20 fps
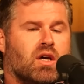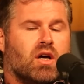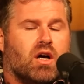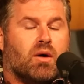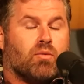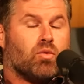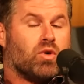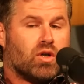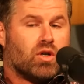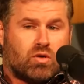
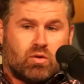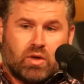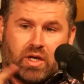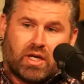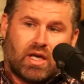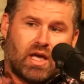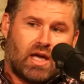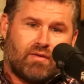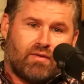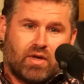Real
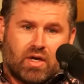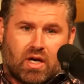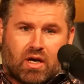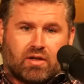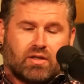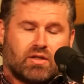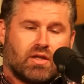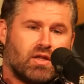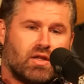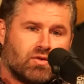quick
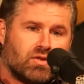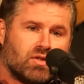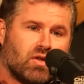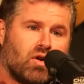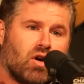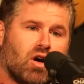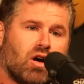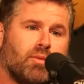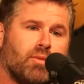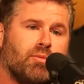caveat to those
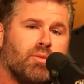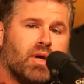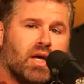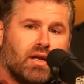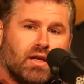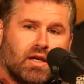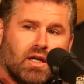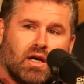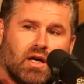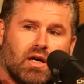little army
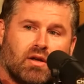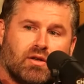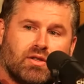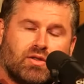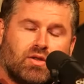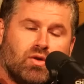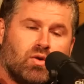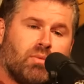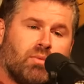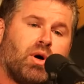men,
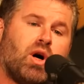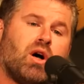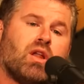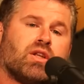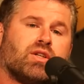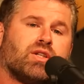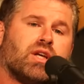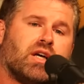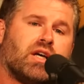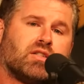do
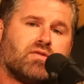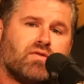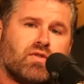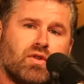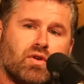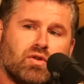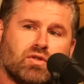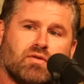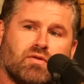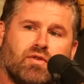apologize for
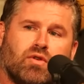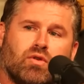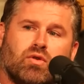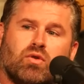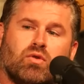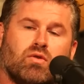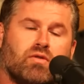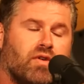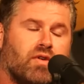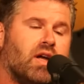those of you
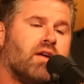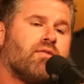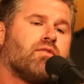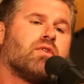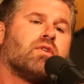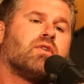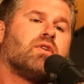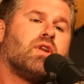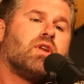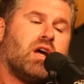who have
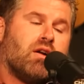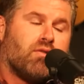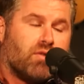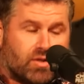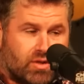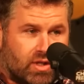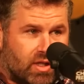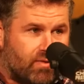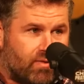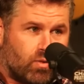ever not
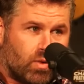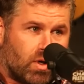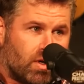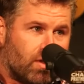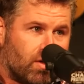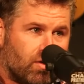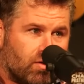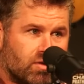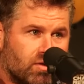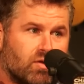received one of
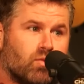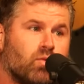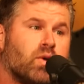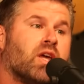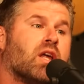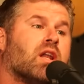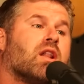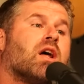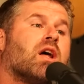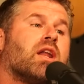those. We
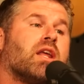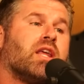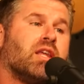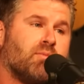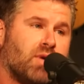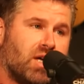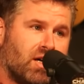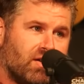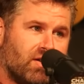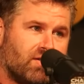get a lot of
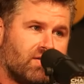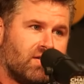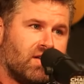emails.